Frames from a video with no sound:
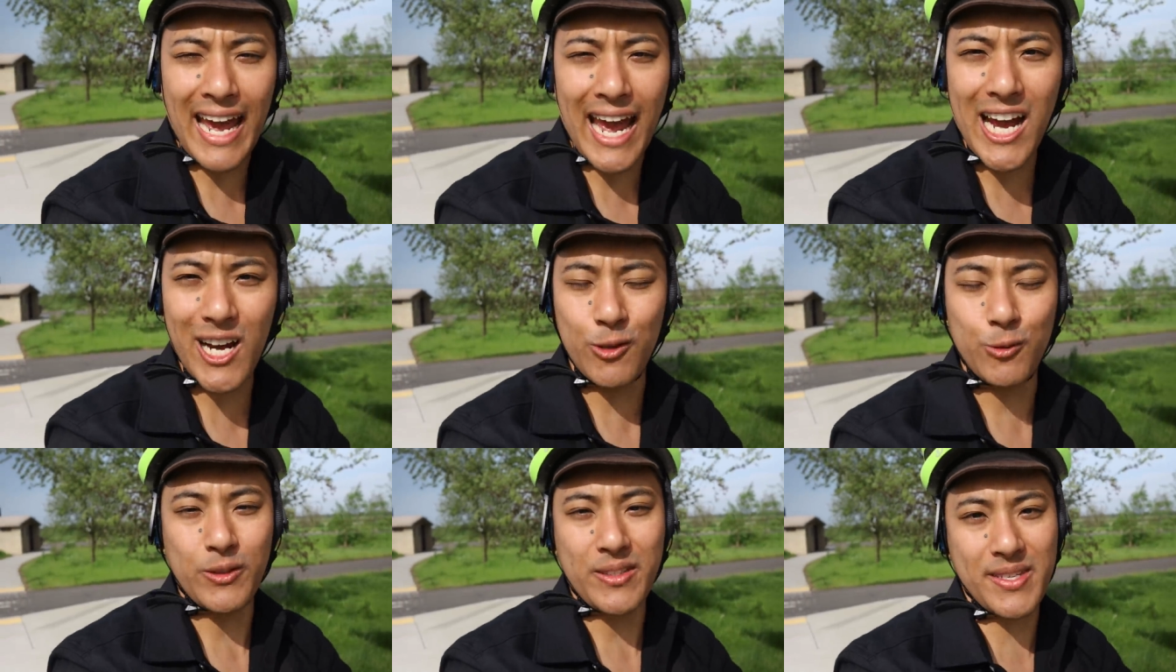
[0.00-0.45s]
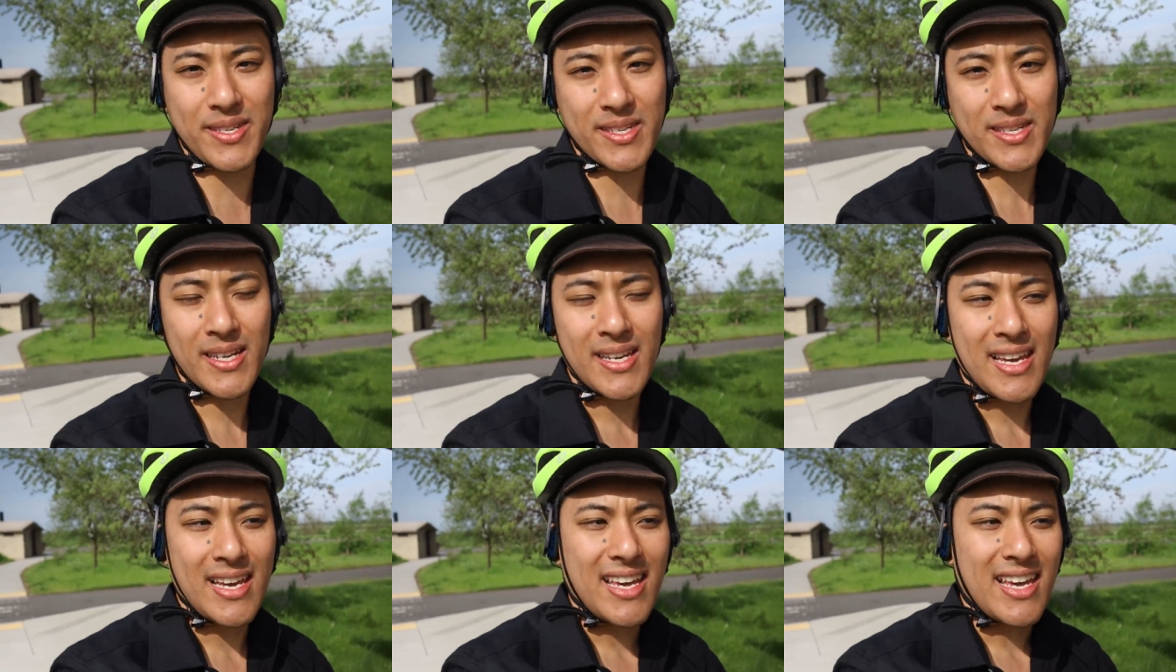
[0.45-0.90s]

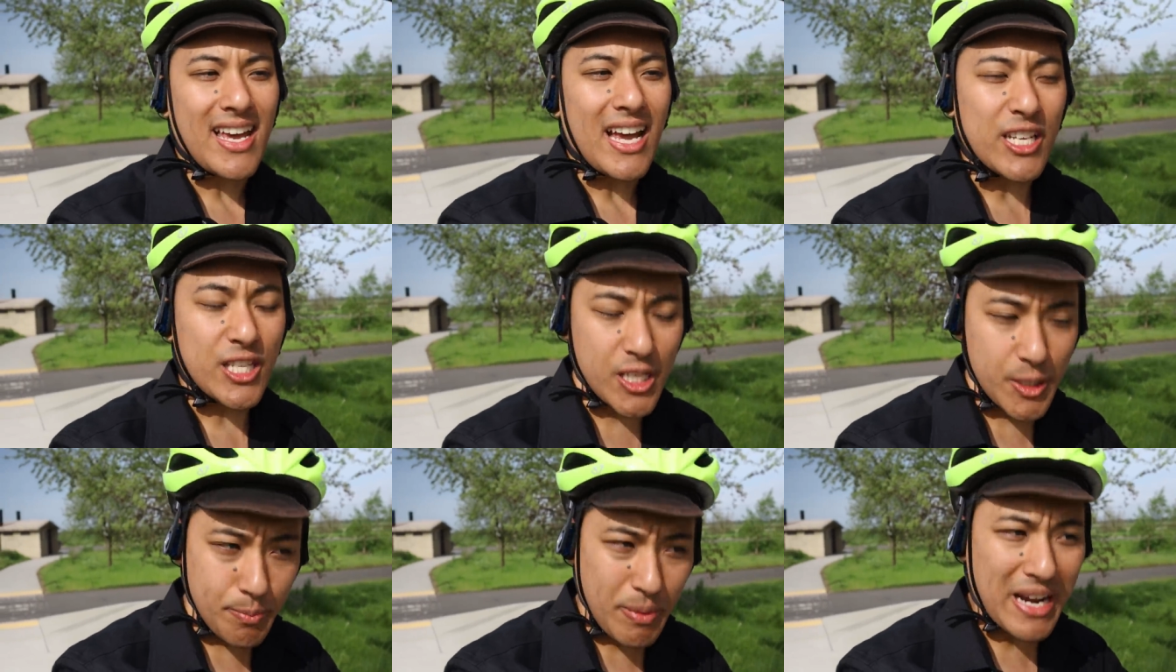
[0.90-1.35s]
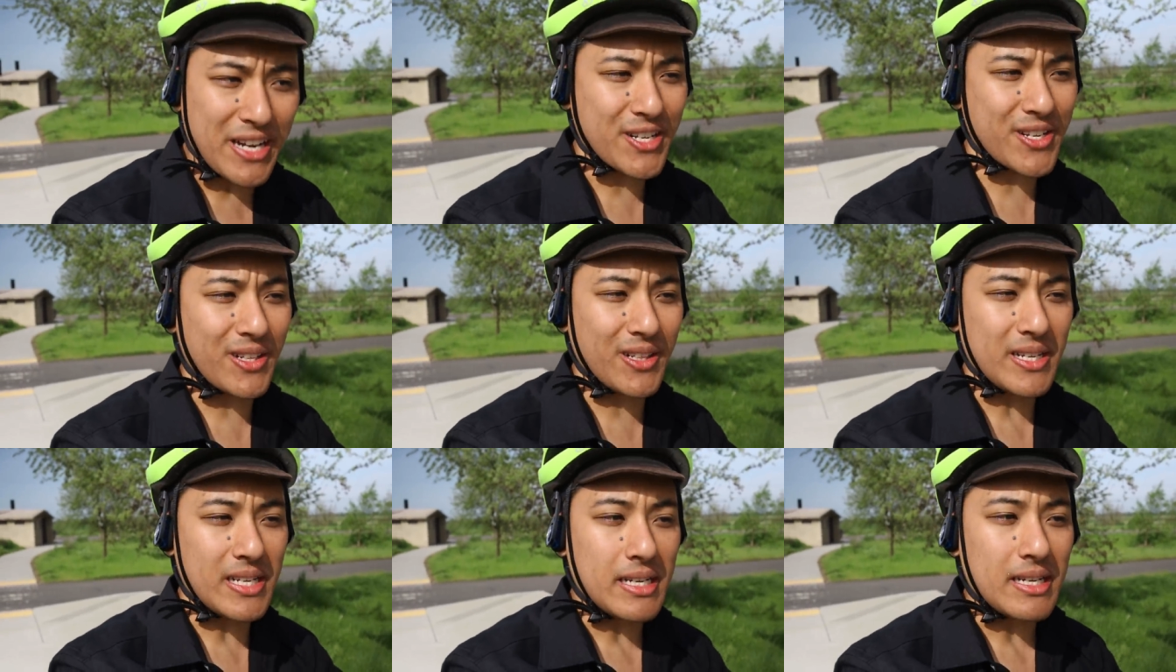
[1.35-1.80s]
counts,
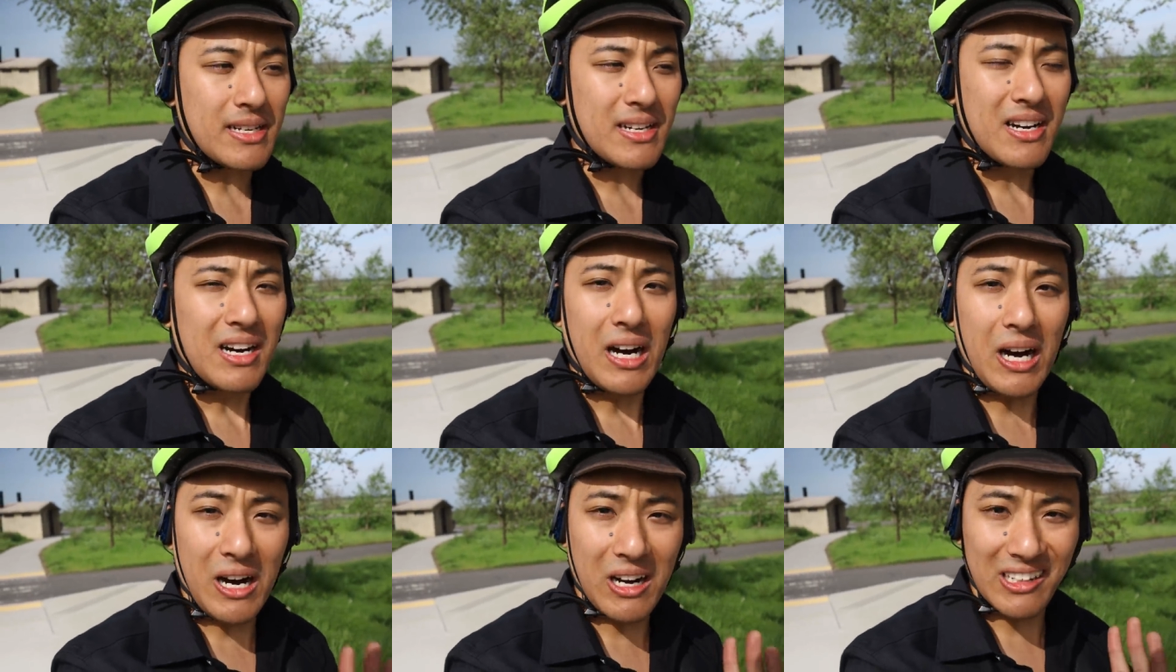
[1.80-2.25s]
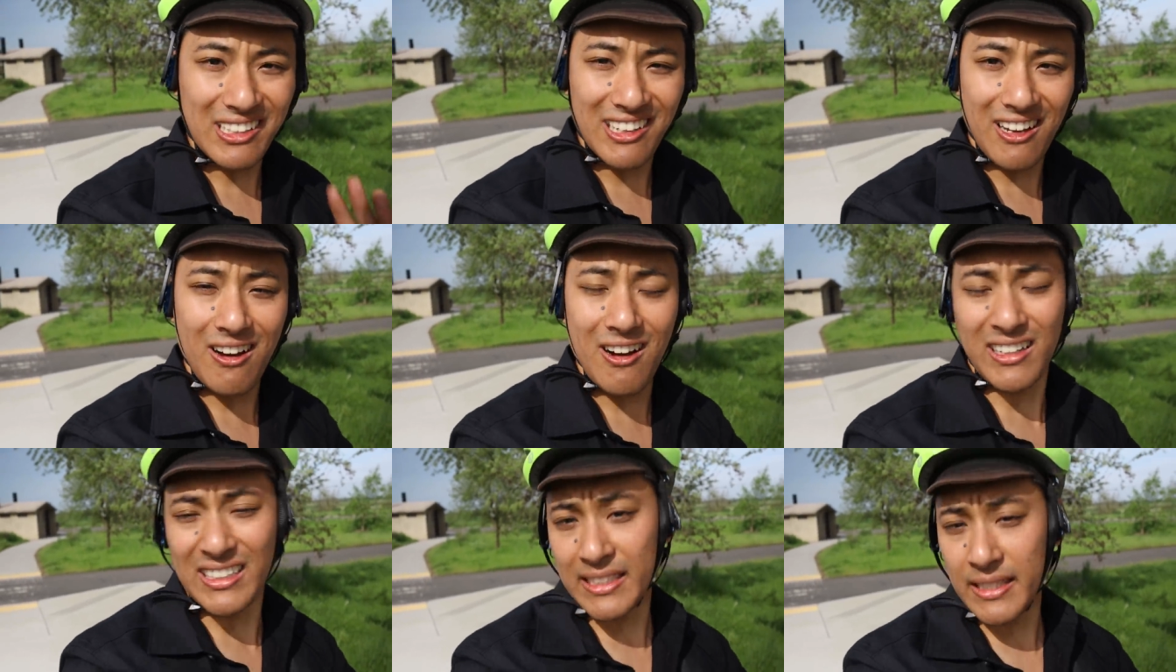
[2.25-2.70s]
especially on
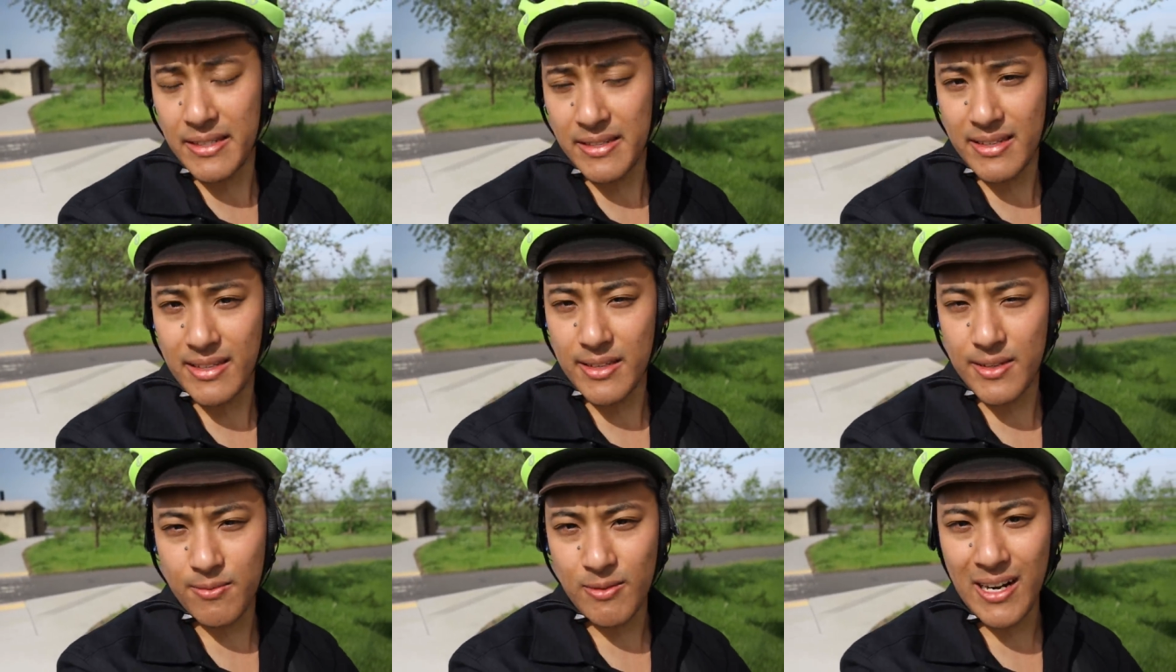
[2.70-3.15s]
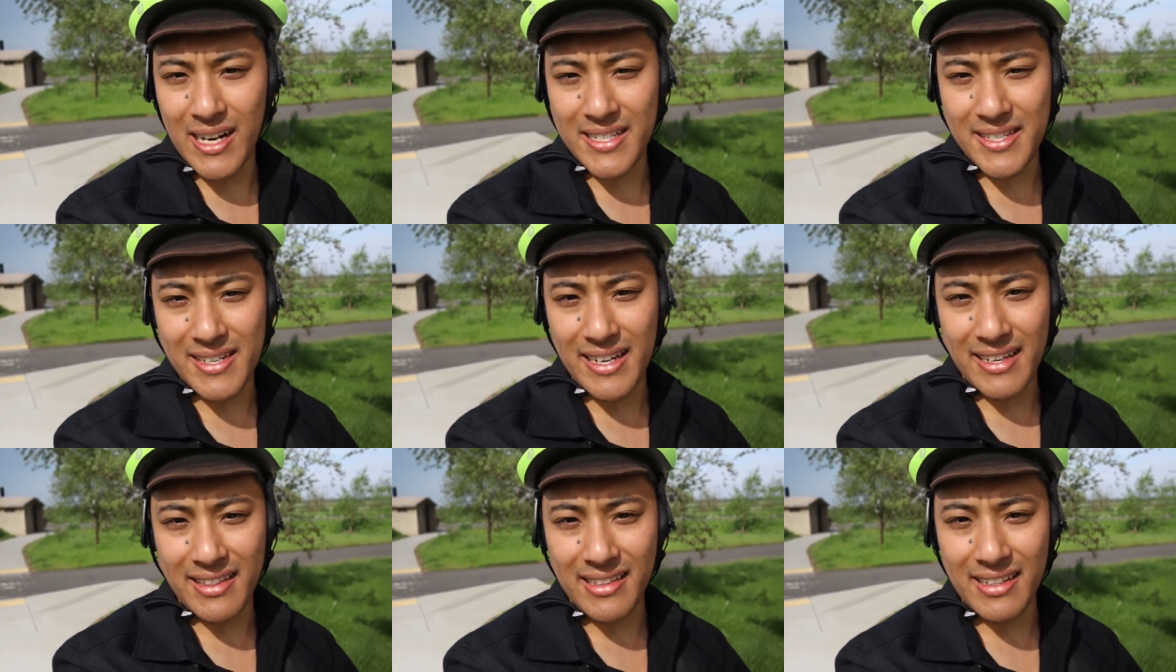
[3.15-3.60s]
long distance
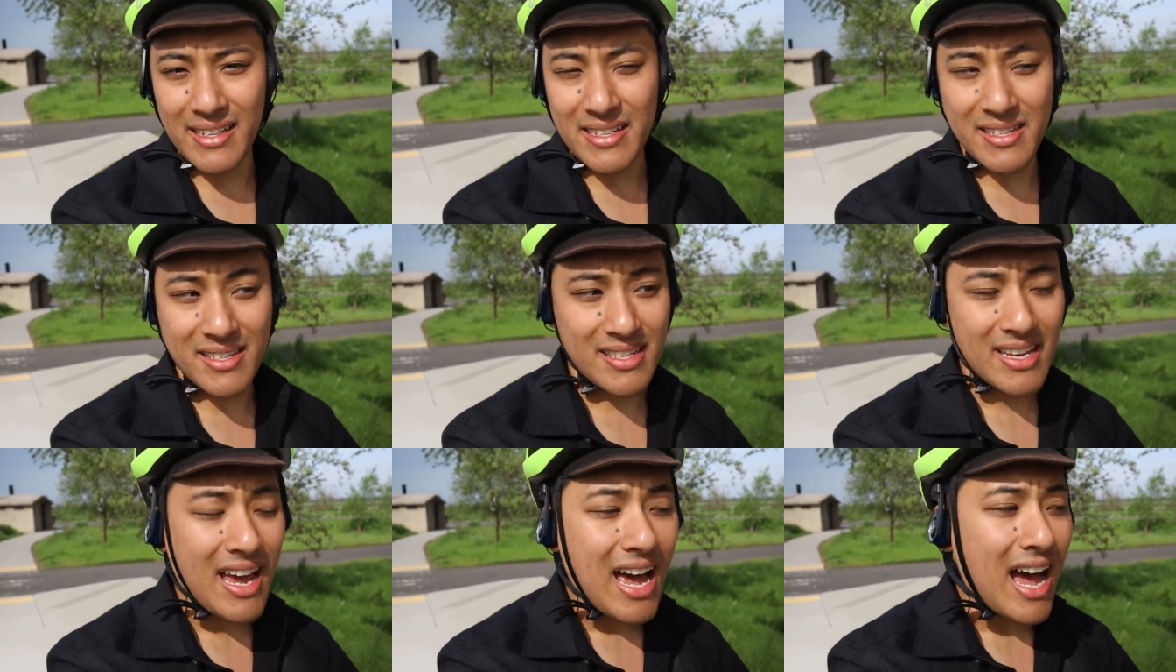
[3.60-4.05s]
rides like this.